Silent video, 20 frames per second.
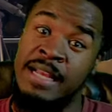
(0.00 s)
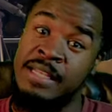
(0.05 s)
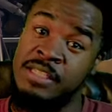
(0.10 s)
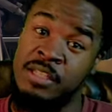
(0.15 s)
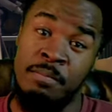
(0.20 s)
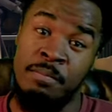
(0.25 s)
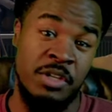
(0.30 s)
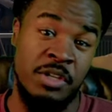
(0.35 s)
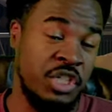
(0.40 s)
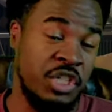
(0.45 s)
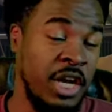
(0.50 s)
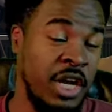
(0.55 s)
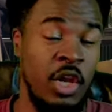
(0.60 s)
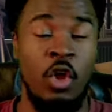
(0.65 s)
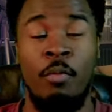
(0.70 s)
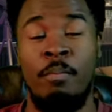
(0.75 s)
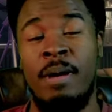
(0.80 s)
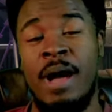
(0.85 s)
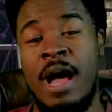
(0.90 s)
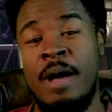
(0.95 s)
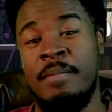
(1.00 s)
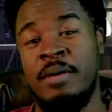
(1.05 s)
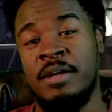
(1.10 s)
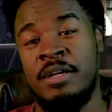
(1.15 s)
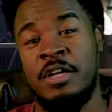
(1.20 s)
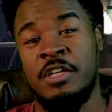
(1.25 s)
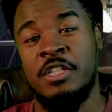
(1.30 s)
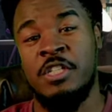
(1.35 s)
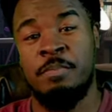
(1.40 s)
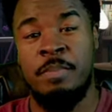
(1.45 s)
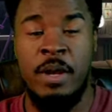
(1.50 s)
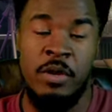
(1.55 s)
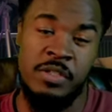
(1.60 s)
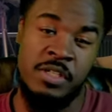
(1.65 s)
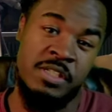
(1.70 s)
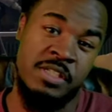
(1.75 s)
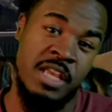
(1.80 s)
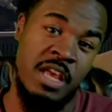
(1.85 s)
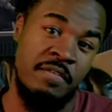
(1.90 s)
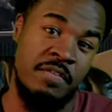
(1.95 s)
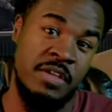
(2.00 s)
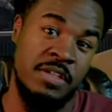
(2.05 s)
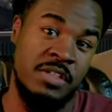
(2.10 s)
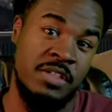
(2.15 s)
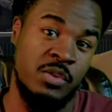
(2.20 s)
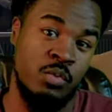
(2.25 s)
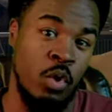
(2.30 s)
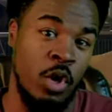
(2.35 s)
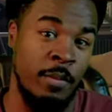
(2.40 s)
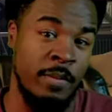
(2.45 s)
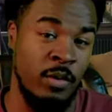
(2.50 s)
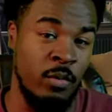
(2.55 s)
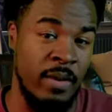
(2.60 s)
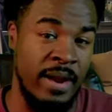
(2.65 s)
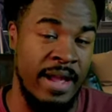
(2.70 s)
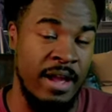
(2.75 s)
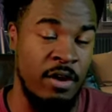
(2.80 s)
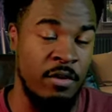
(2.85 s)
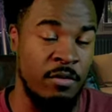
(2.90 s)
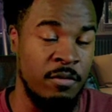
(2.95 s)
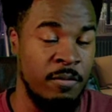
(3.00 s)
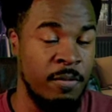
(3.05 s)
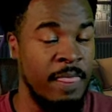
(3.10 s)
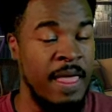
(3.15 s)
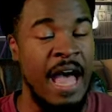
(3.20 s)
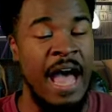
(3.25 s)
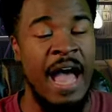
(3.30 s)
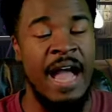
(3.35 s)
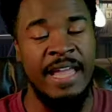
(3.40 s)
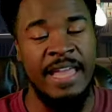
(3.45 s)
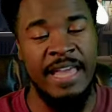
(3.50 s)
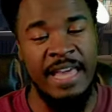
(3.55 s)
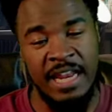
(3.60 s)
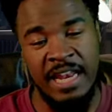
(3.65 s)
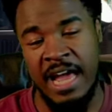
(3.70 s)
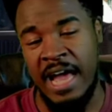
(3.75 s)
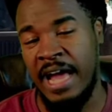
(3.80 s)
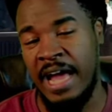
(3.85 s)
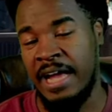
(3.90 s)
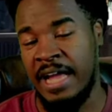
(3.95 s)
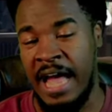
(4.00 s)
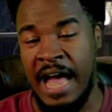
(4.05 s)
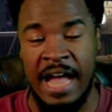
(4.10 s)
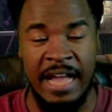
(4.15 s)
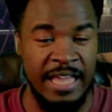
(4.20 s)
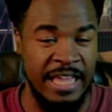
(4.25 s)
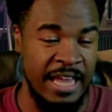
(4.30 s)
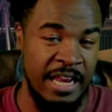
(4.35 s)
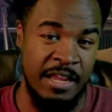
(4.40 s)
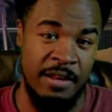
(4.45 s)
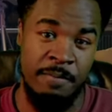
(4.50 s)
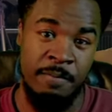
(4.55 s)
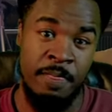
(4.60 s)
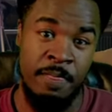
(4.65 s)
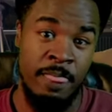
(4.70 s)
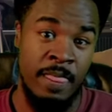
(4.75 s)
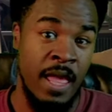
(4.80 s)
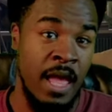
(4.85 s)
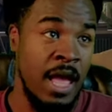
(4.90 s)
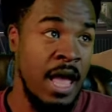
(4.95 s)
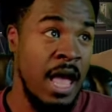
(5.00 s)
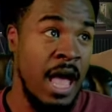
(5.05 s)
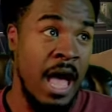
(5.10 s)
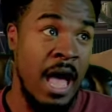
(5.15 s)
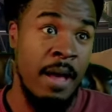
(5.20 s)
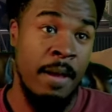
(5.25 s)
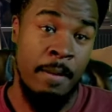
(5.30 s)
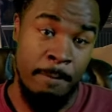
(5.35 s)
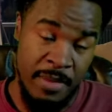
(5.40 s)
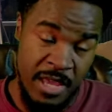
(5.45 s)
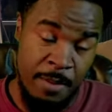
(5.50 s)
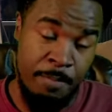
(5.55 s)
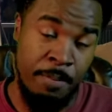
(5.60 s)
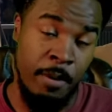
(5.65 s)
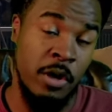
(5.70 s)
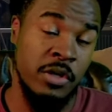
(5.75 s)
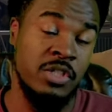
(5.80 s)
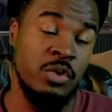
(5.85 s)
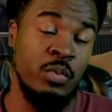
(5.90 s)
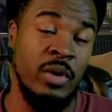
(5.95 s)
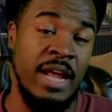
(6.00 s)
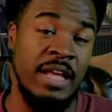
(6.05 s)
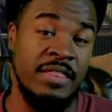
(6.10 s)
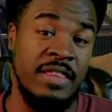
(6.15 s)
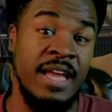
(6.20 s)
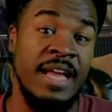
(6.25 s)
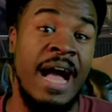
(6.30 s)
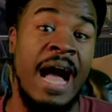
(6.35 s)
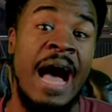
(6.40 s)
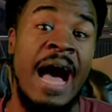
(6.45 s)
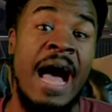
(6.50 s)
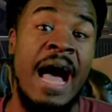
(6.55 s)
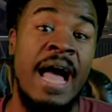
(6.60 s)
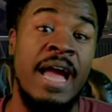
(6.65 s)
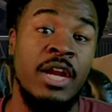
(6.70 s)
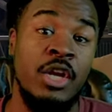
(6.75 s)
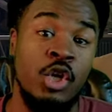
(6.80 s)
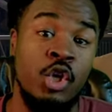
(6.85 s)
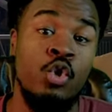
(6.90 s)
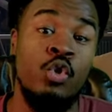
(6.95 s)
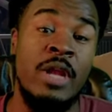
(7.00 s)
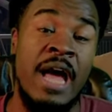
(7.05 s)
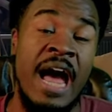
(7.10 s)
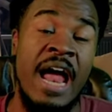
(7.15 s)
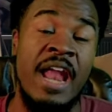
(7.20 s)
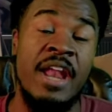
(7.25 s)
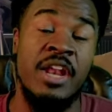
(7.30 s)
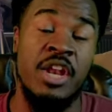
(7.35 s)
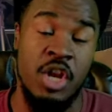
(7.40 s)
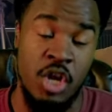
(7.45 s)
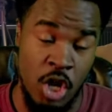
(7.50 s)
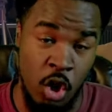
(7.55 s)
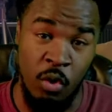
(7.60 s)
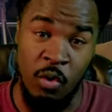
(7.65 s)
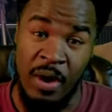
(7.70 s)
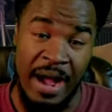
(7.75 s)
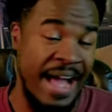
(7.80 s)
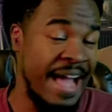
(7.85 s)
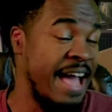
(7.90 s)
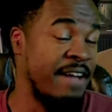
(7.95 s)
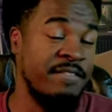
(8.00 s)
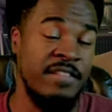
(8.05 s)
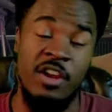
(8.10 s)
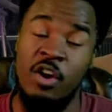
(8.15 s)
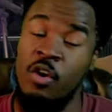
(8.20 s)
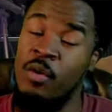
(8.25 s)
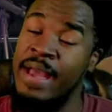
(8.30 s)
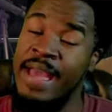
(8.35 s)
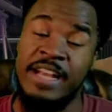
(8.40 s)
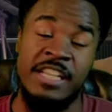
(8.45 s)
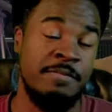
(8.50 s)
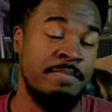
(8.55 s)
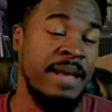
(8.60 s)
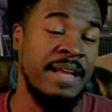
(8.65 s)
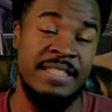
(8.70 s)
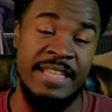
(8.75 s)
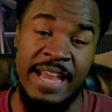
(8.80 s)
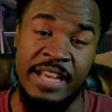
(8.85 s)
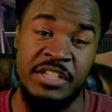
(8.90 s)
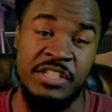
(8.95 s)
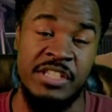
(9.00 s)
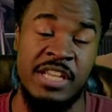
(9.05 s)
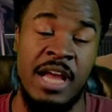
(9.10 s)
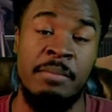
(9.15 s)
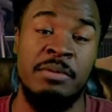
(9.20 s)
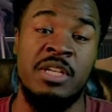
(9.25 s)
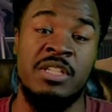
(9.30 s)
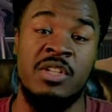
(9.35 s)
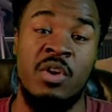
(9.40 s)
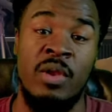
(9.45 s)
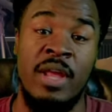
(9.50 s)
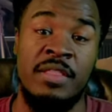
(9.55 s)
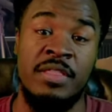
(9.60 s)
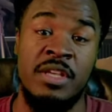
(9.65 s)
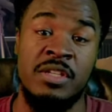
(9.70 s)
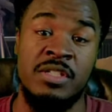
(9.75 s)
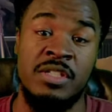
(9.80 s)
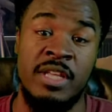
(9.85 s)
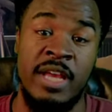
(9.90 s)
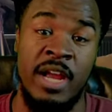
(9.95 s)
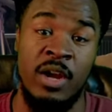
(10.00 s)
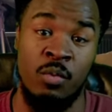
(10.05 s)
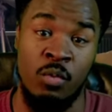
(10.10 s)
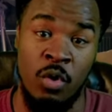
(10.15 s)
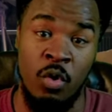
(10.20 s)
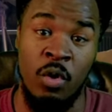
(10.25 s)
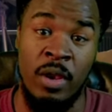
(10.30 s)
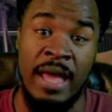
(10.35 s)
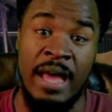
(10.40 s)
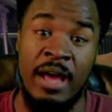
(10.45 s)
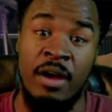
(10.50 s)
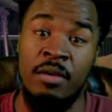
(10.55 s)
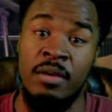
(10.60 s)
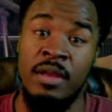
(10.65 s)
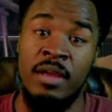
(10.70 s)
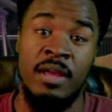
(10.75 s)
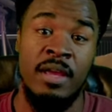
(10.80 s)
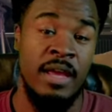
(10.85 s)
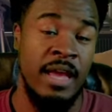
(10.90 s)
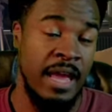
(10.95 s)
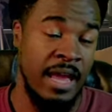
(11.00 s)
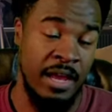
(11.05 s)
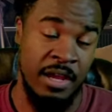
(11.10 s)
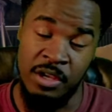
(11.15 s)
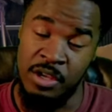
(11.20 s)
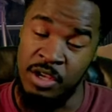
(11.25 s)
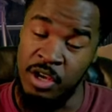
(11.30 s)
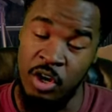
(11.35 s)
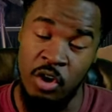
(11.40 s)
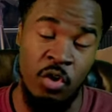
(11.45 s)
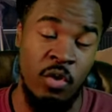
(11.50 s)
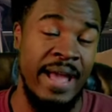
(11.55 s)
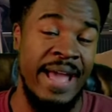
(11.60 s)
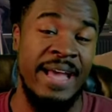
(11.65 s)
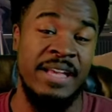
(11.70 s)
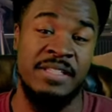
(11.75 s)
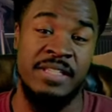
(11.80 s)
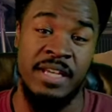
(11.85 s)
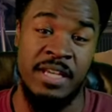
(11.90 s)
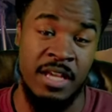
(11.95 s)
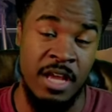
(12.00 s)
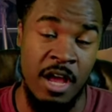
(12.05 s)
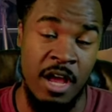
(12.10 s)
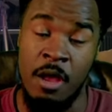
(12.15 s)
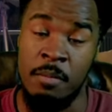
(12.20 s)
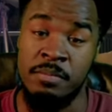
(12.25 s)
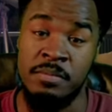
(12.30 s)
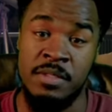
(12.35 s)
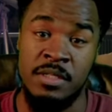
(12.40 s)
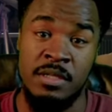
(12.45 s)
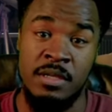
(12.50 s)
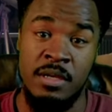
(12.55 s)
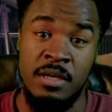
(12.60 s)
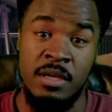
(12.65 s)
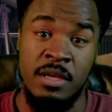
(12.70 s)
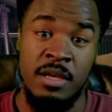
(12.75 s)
Some Michelle Obama conspiracy stuff is swarming around. I get it. I get it. Me personally, what I think, I do not know. I have no expectations. I'm just going to let this thing roll out and go as it comes.